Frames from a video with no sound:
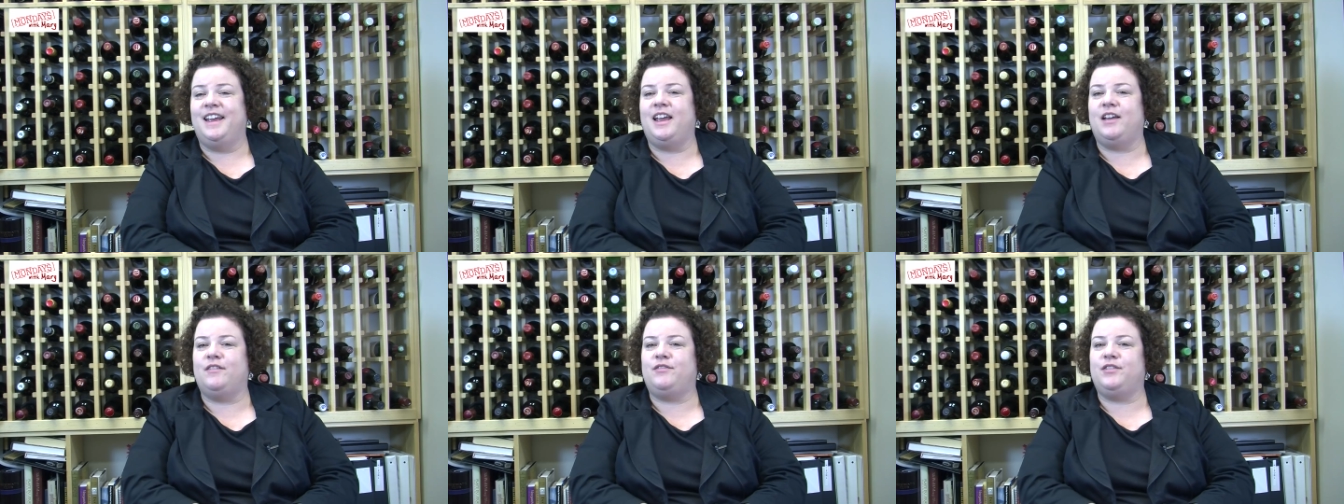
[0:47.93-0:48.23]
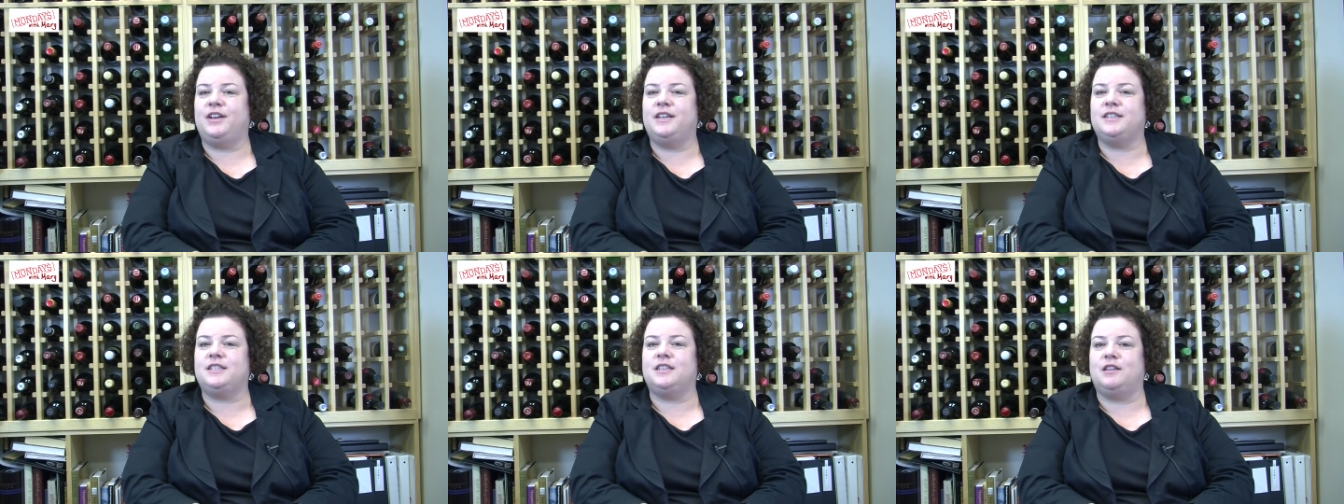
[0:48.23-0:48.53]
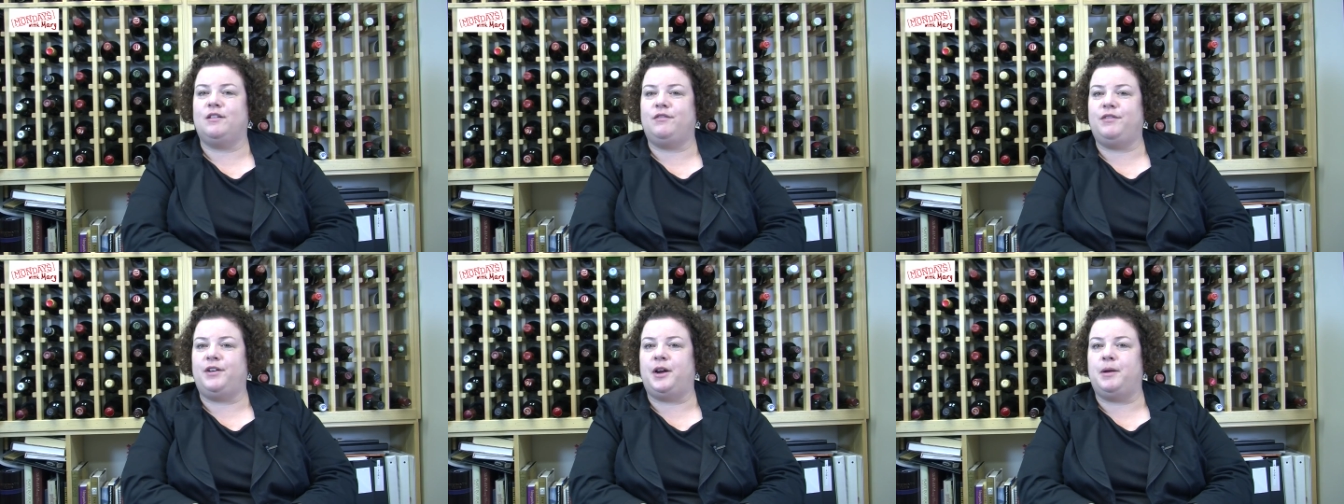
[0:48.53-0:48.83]
if it
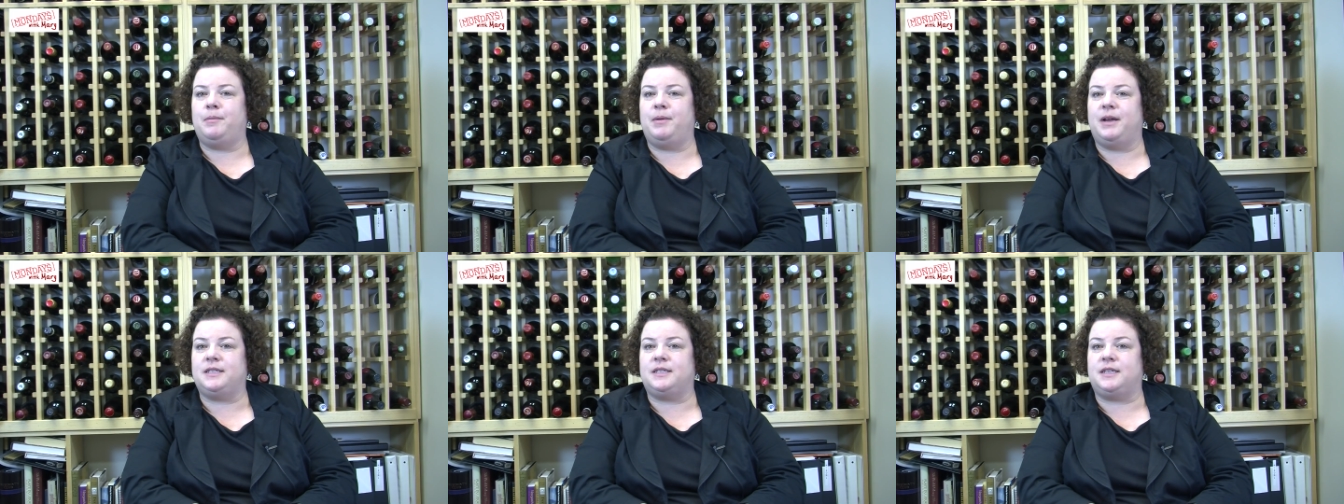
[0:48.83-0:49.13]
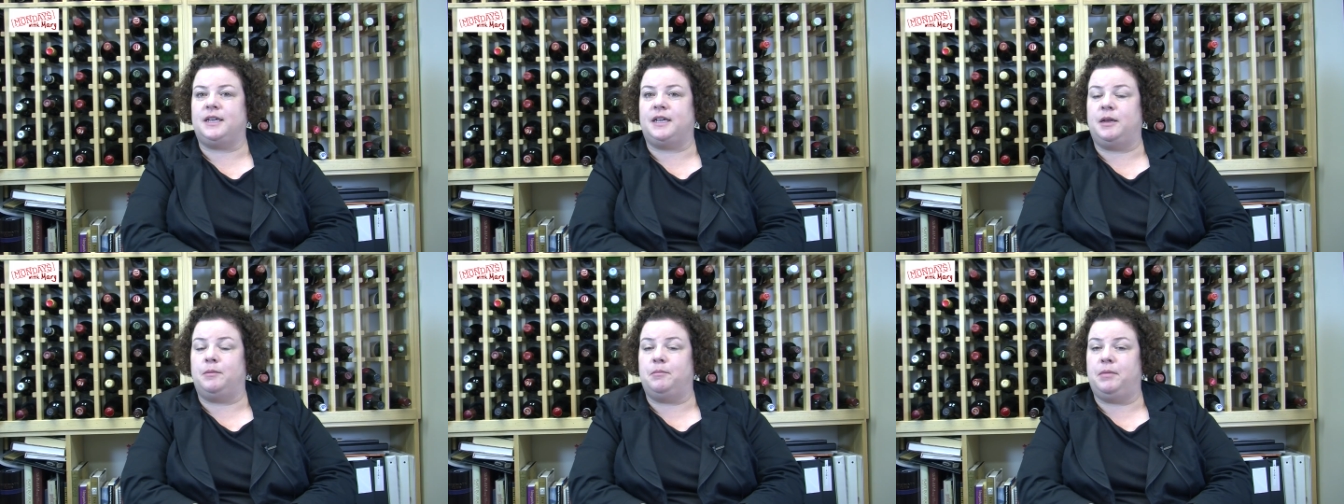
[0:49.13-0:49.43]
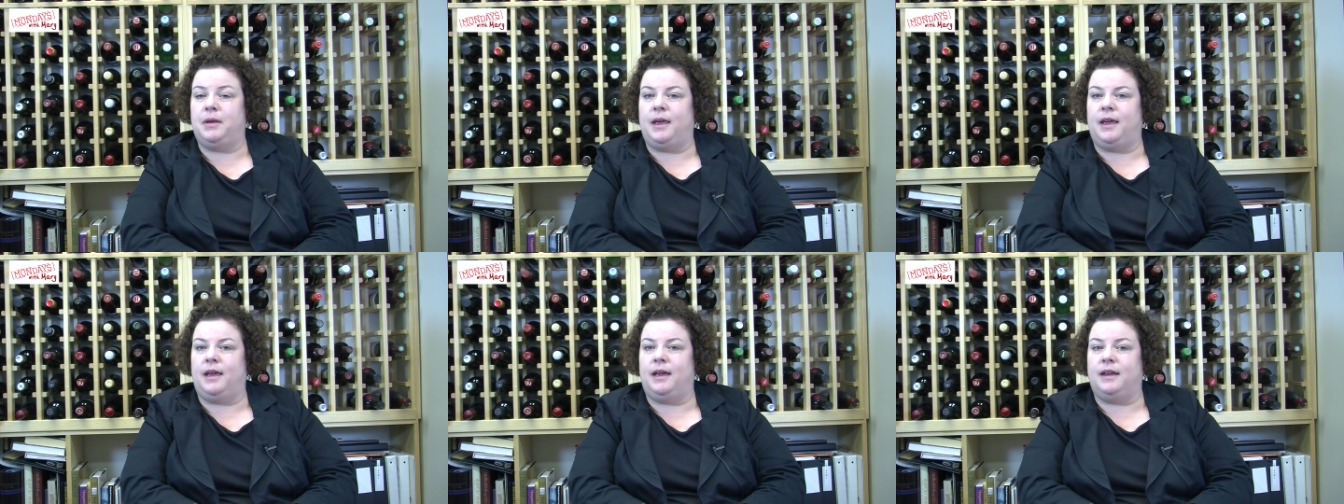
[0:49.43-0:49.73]
isn't the very best it can
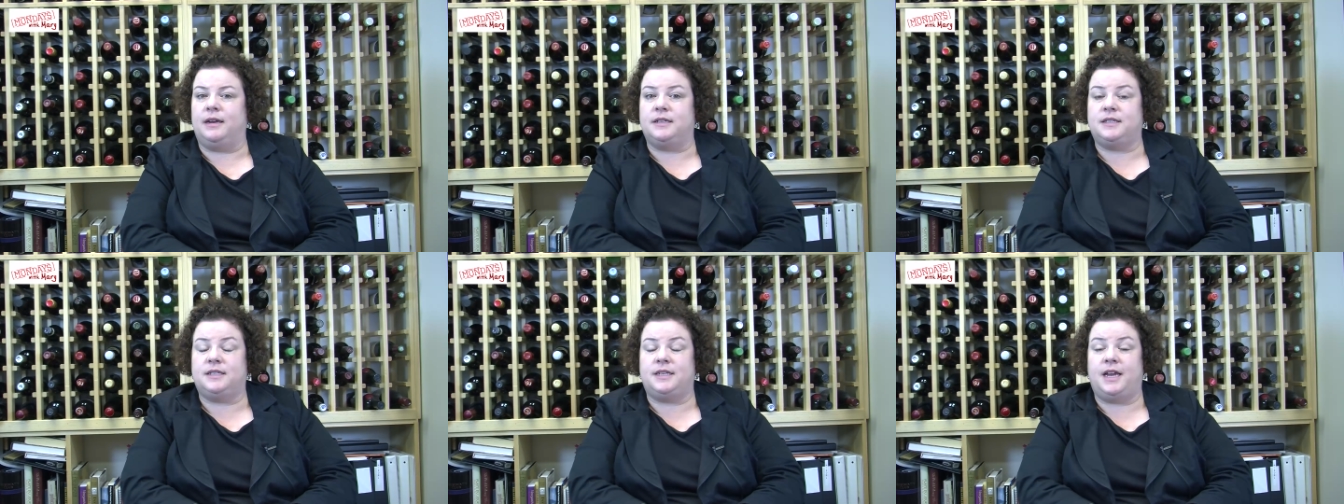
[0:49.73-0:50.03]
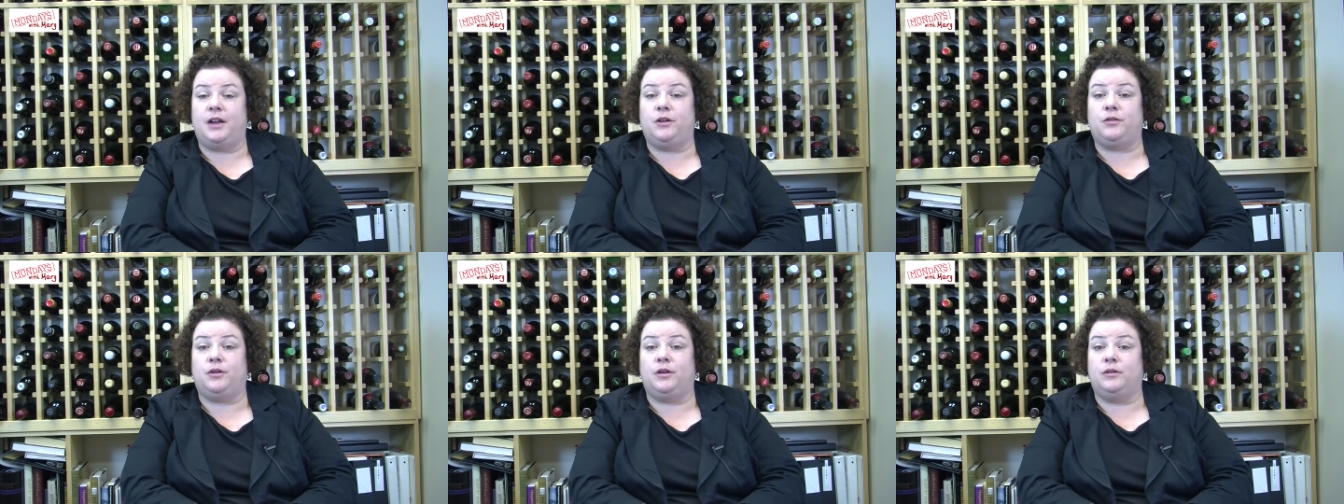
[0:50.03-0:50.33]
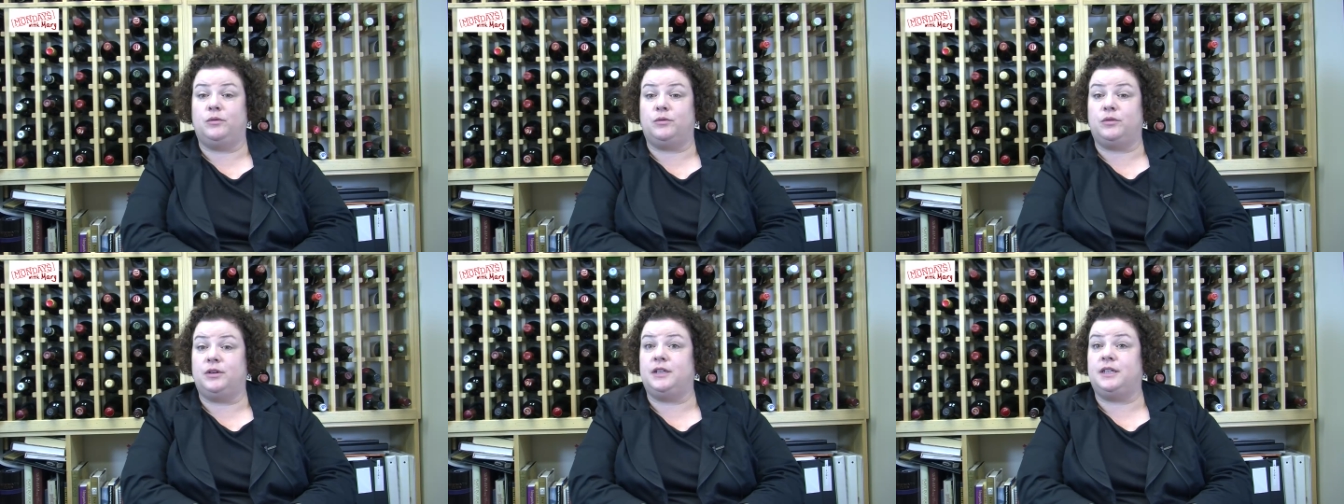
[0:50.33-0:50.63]
be and estate
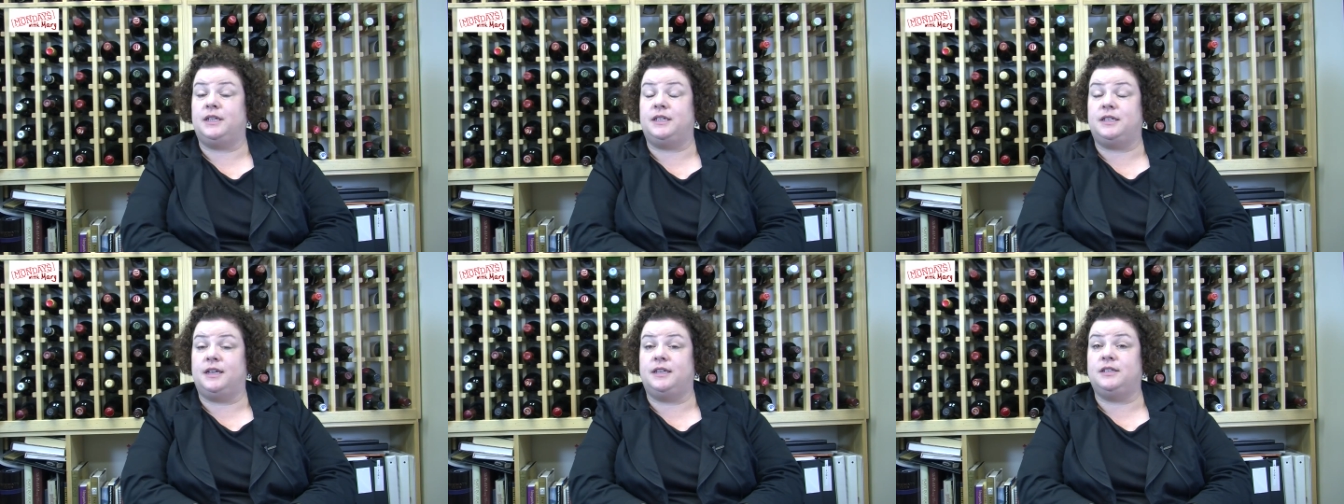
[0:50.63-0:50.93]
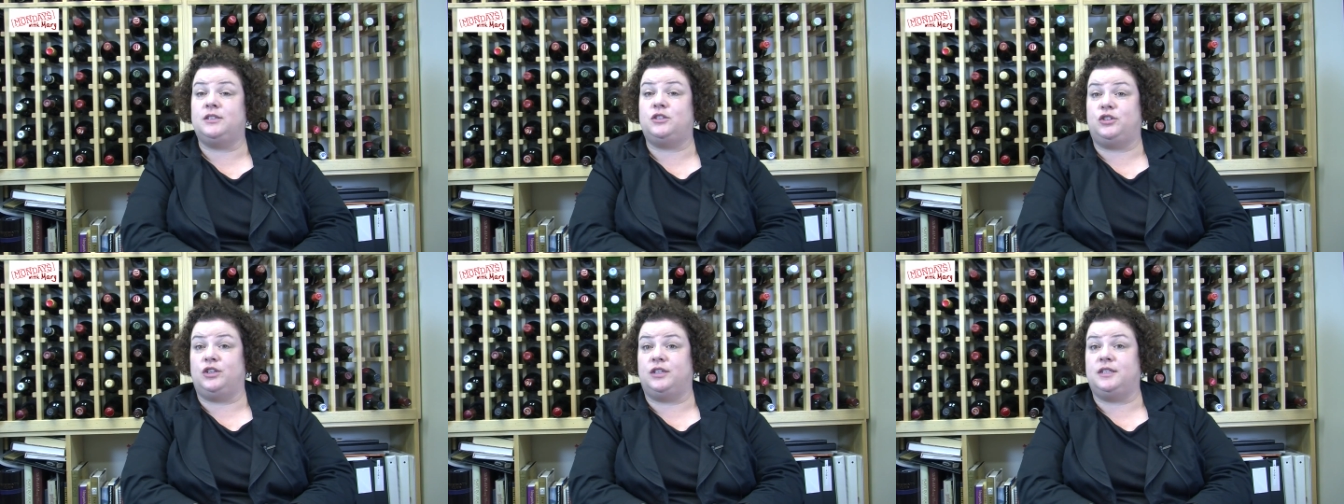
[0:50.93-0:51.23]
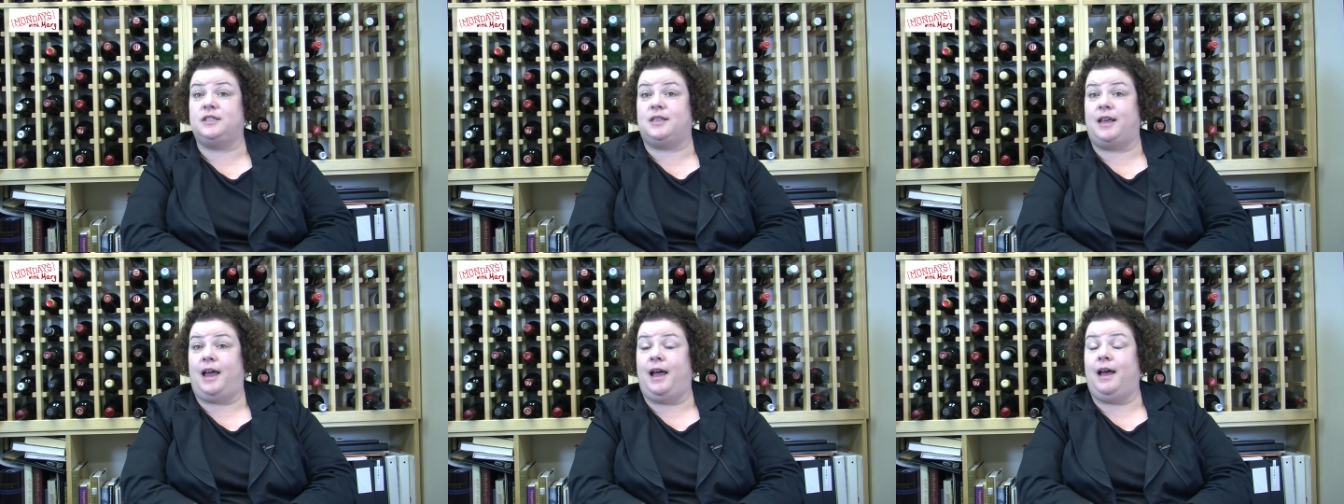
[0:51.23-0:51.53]
grown really does
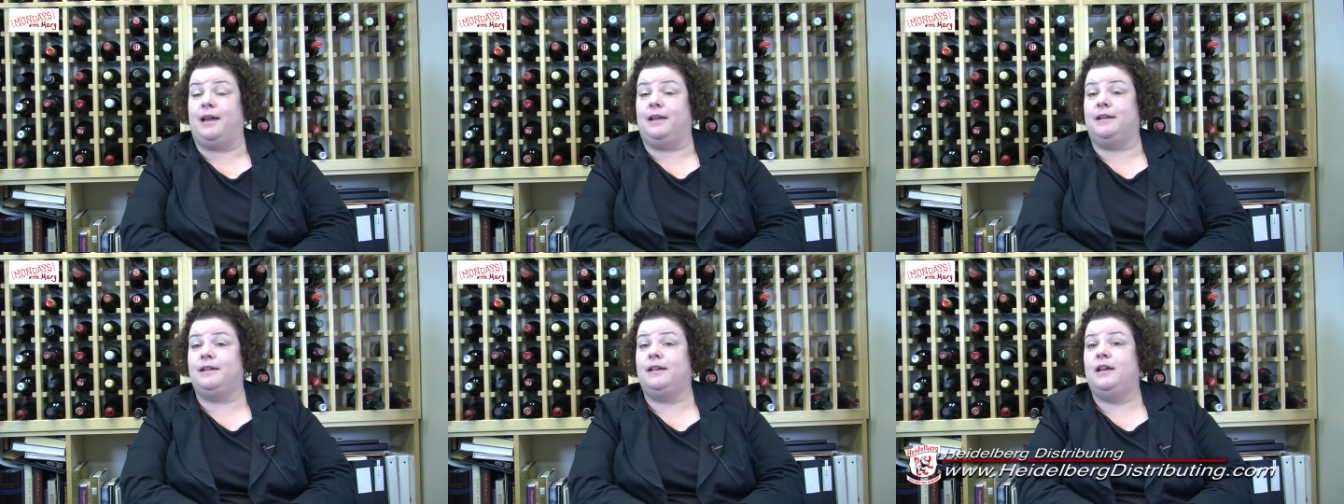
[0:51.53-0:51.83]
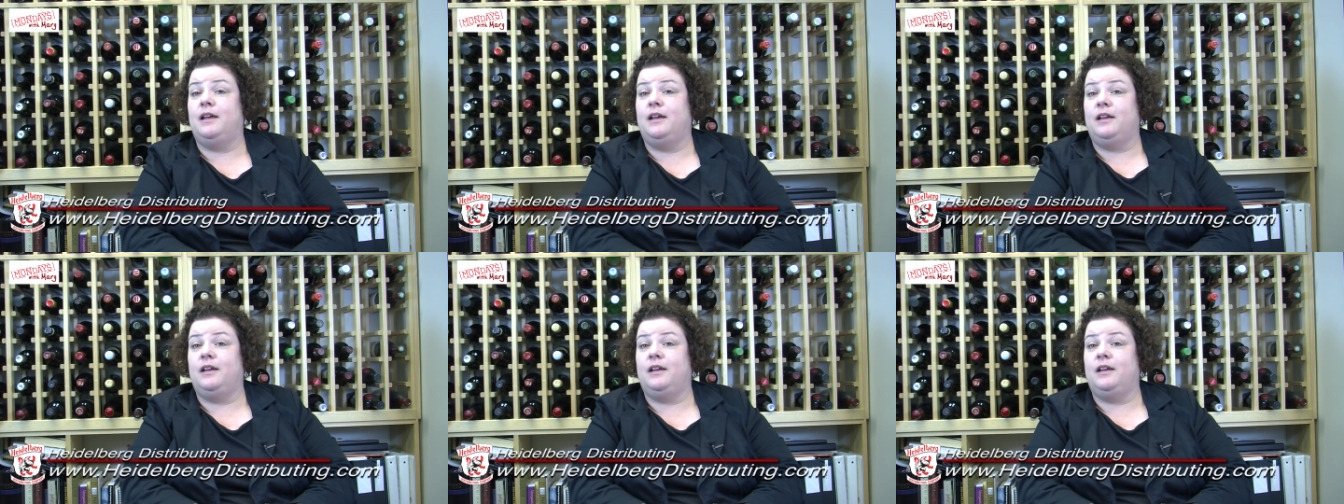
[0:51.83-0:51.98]
just that